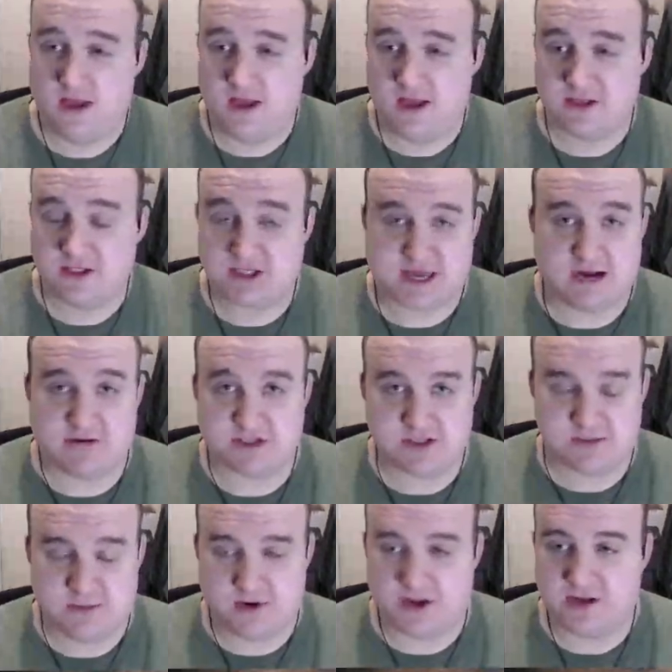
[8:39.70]
scout
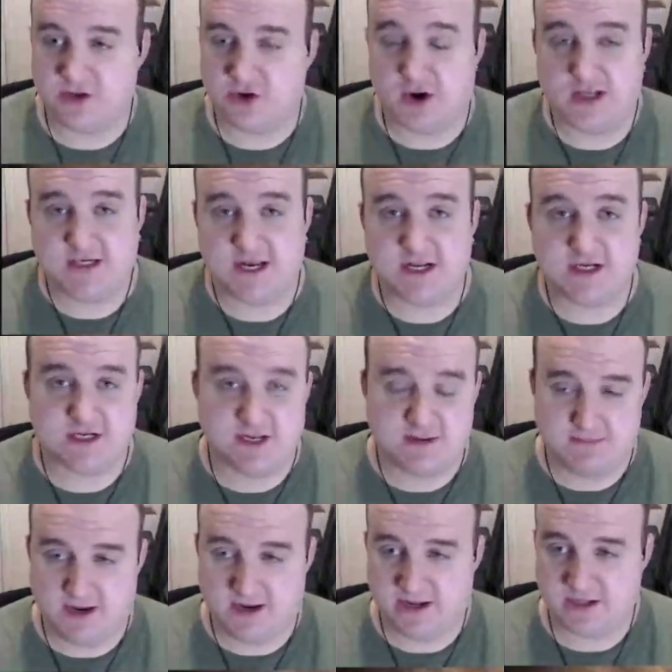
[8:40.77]
somebody, not intentionally
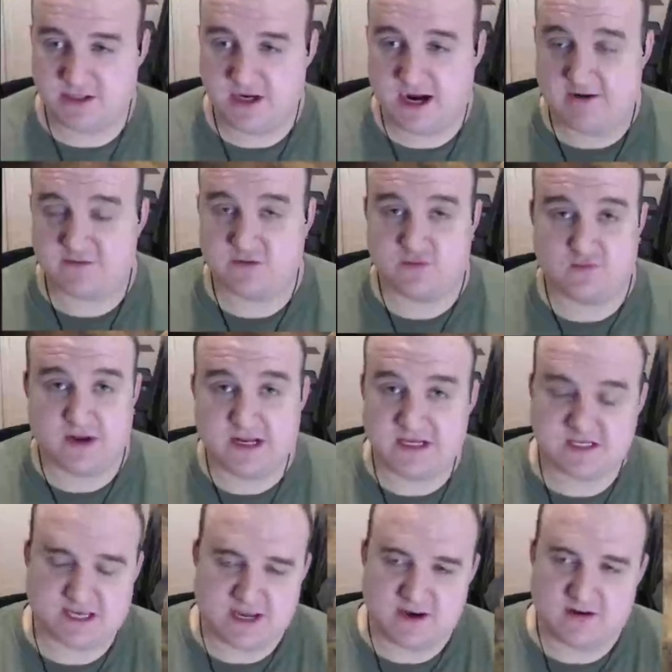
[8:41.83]
meaning to have to
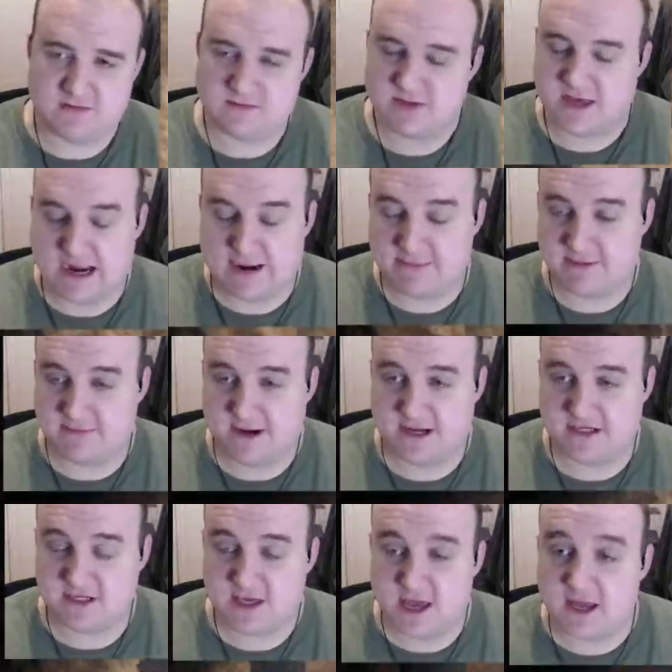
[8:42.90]
reset and cap the
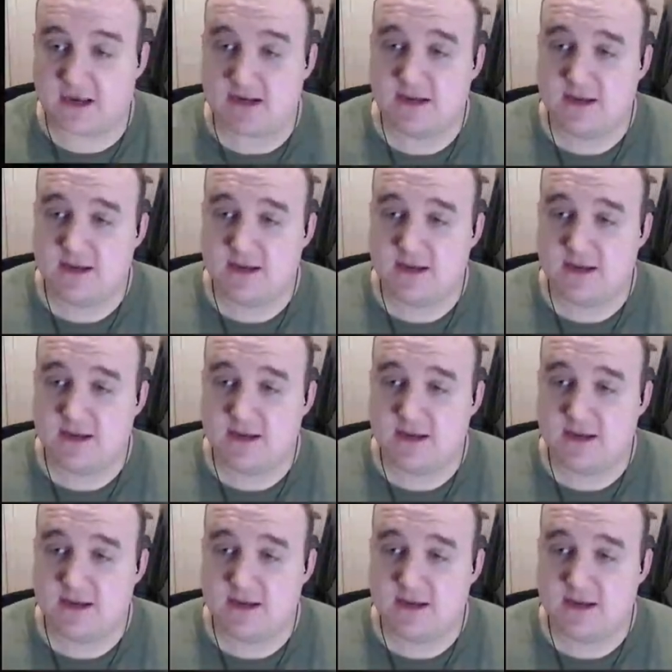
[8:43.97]
base again.